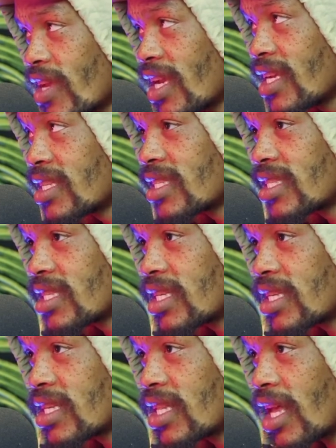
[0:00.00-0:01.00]

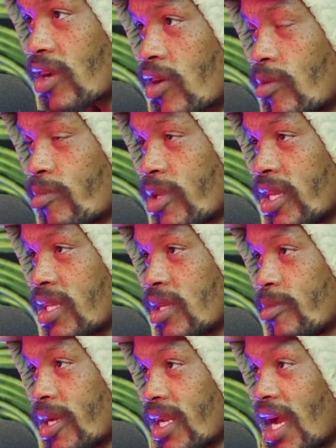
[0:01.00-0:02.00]
ANC, like, completely,
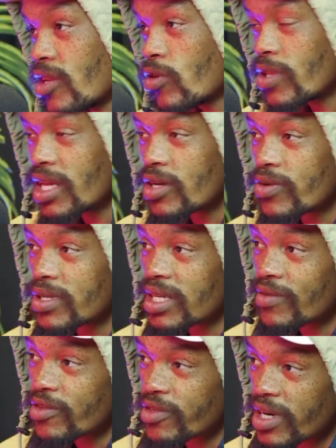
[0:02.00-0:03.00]
but I know that it will
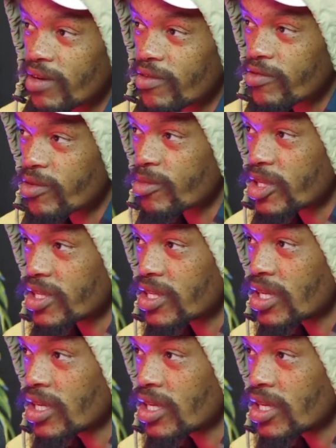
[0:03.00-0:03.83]
never recover from this.